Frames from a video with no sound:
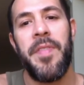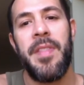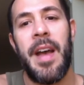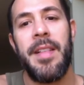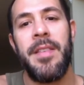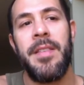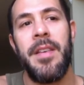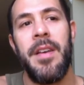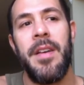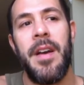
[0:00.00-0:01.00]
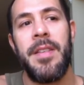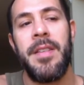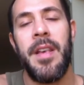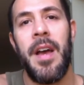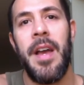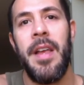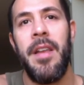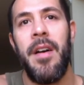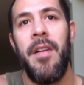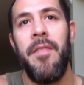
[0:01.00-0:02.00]
that's a sign
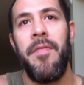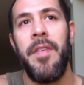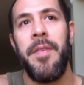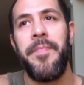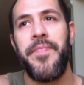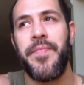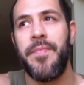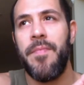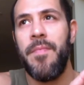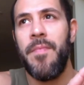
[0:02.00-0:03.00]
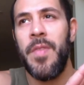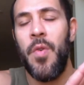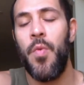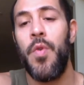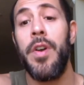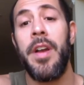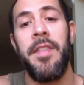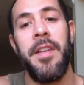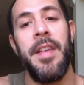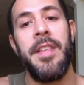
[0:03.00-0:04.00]
of work
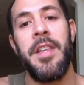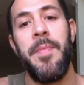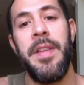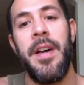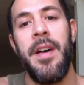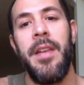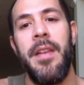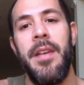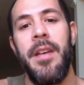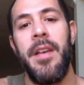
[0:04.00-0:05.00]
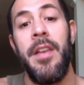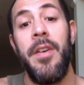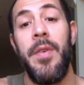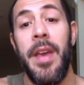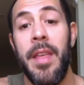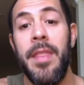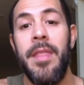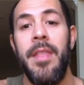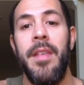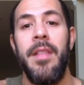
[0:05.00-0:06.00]
that needs to be done, in,
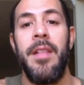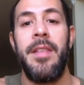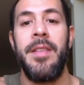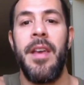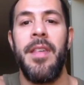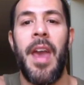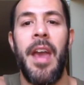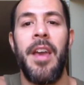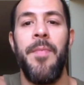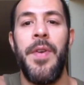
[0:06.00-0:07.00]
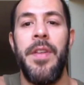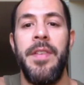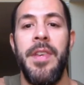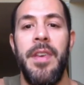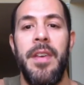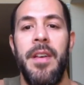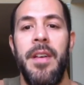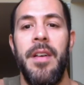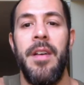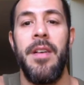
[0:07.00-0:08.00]
let's say, the gay community.
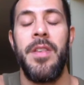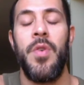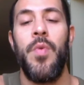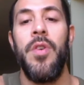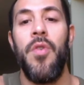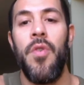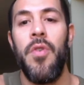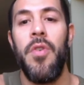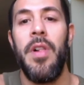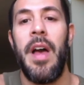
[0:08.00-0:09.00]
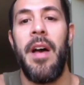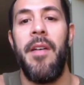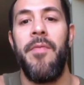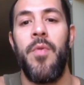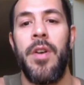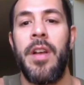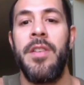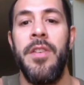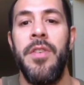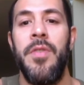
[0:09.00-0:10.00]
So we all have work
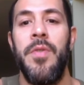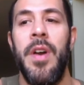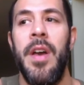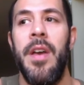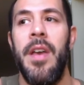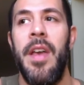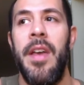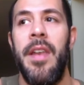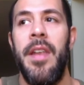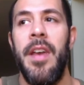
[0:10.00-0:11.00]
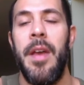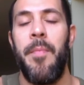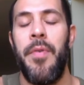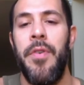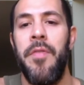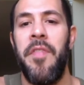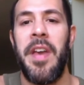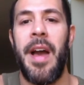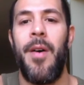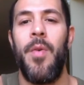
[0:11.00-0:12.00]
to do in
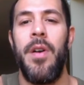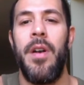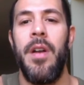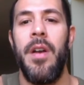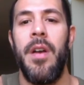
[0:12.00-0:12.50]
improving our